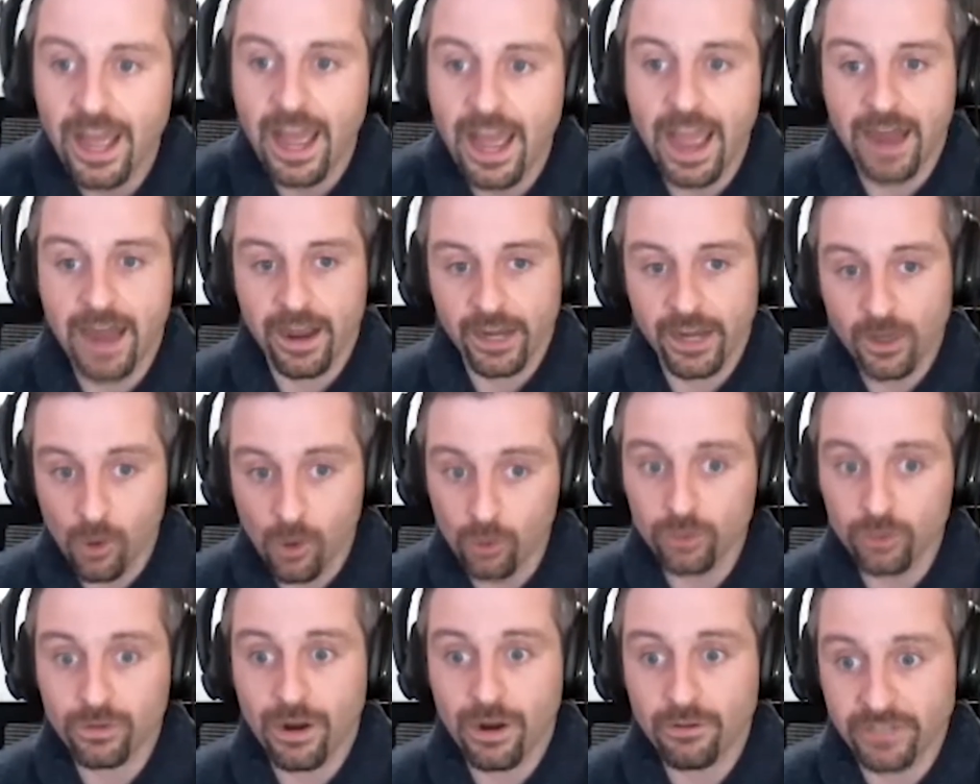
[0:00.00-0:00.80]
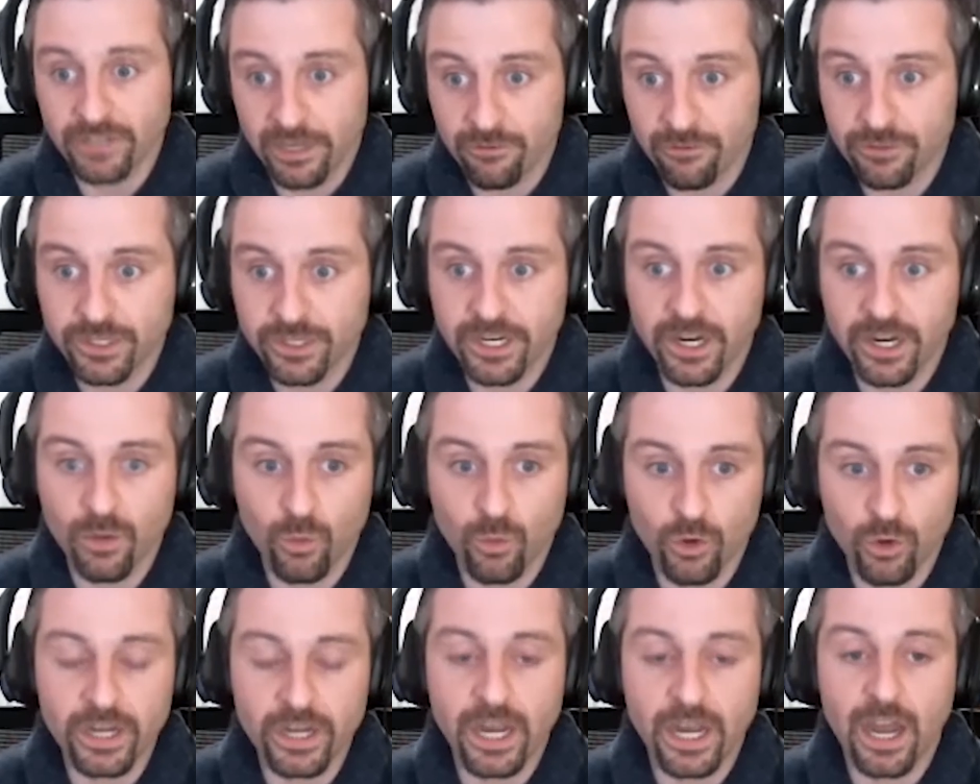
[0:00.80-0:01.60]
And I told her I was interested in
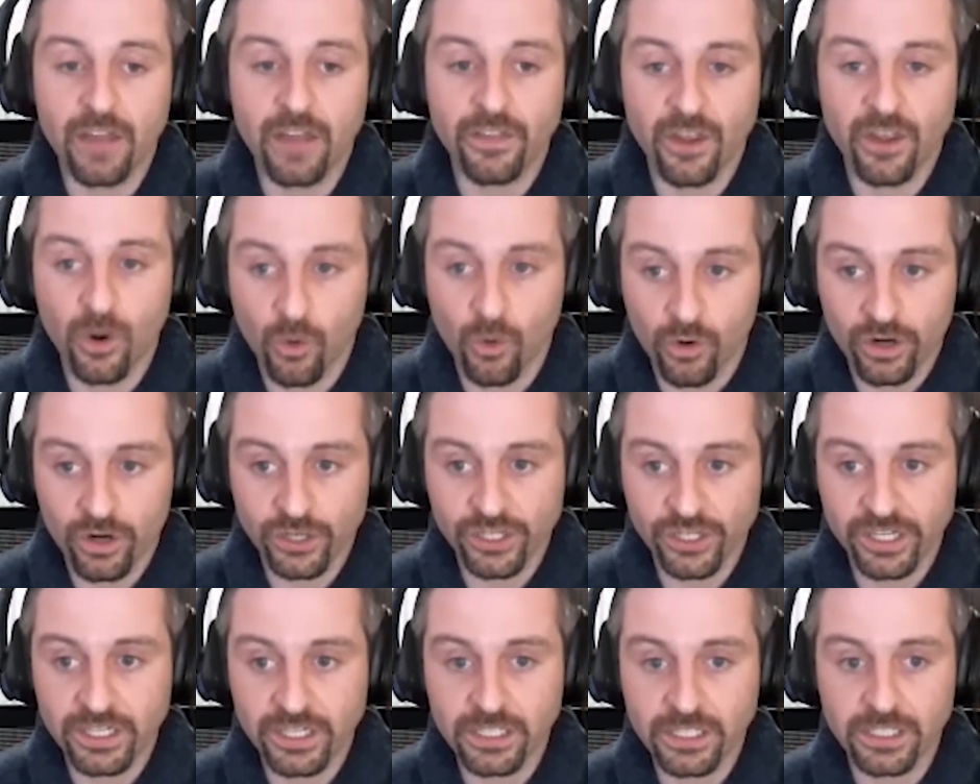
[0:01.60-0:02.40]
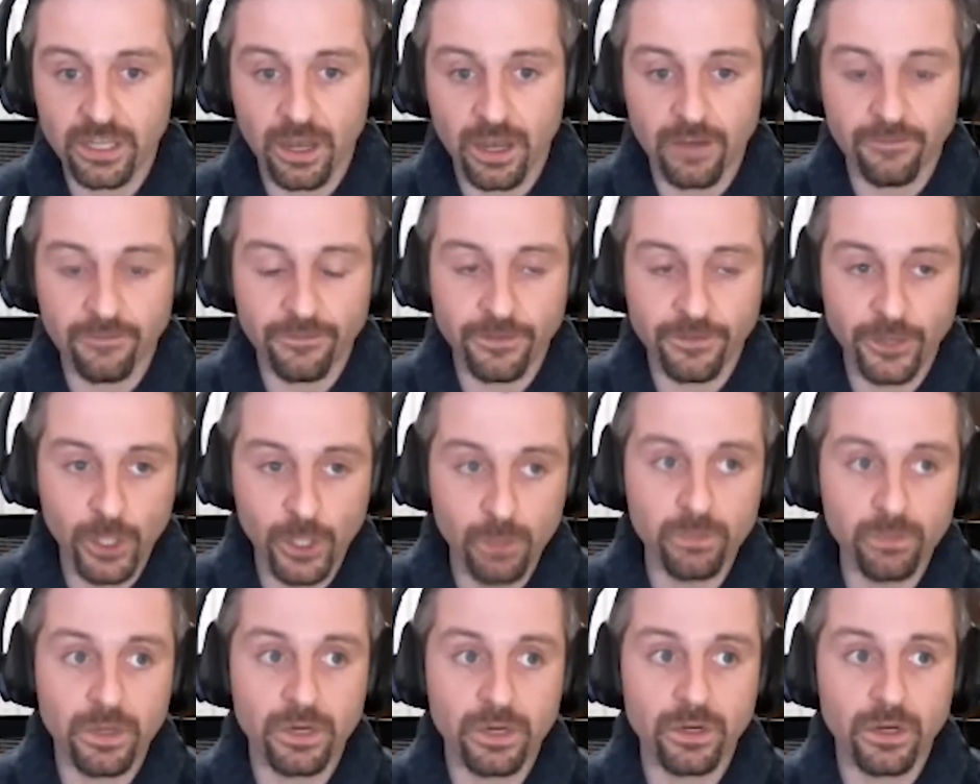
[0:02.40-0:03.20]
working on the origins of
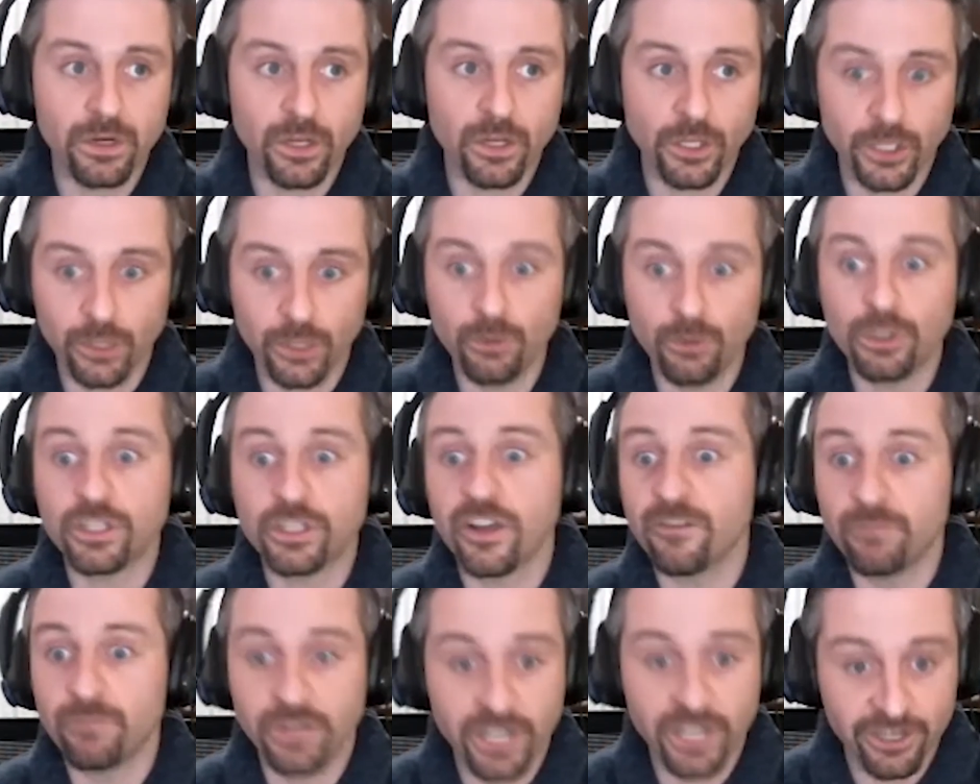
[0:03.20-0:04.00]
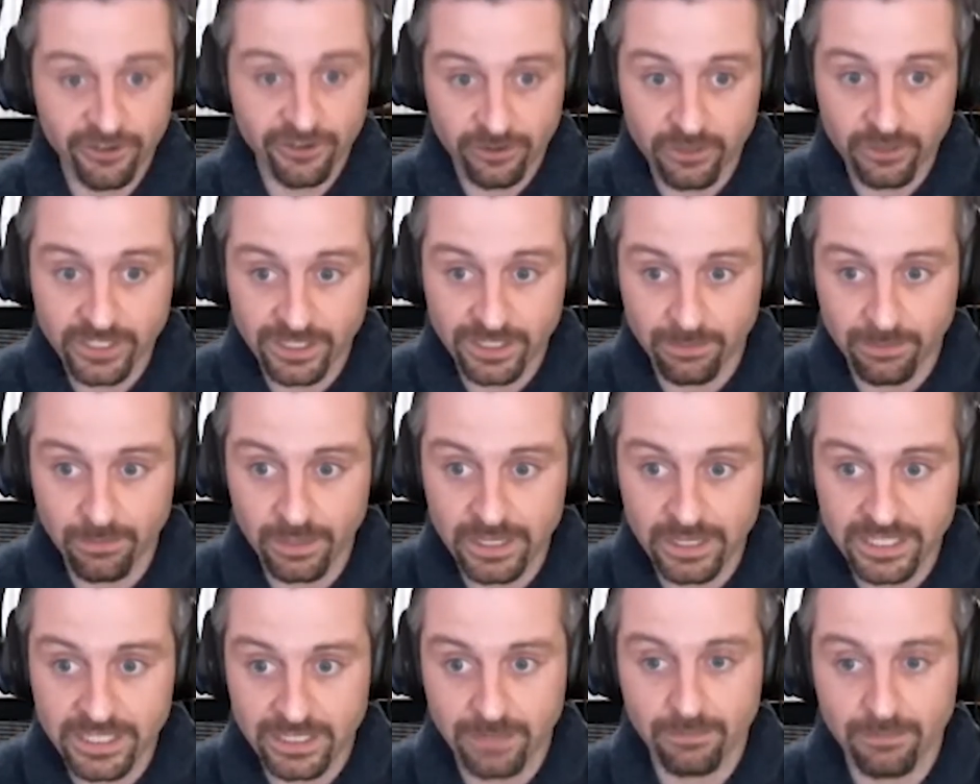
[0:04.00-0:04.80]
human use of material
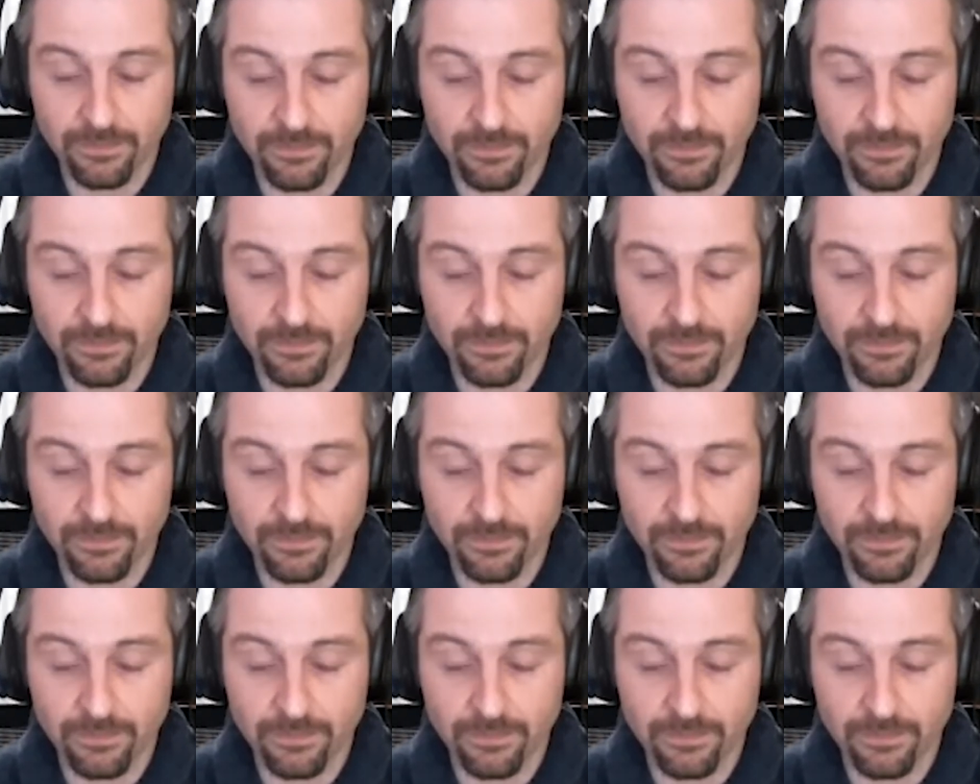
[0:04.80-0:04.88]
symbolism,